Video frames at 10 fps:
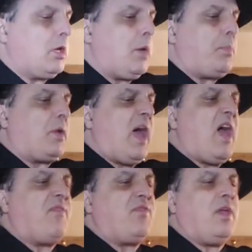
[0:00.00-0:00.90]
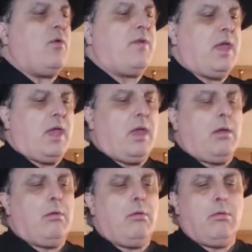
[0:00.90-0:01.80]
cup of coffee over
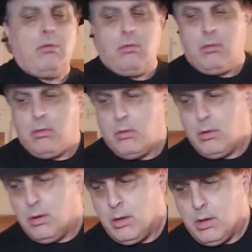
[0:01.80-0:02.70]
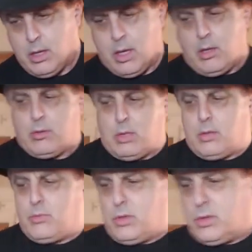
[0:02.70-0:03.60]
here. Yeah, I'll
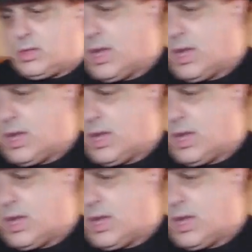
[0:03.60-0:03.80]
drink the